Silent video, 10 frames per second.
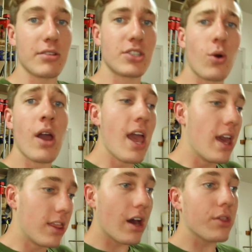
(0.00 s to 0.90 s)
So
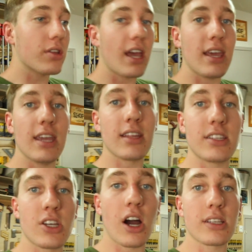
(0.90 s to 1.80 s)
the other day he and I
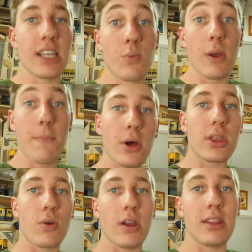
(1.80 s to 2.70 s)
talked, and we
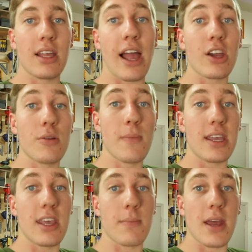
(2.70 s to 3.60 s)
both agreed that I could
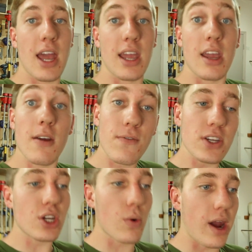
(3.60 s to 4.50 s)
make him a fishing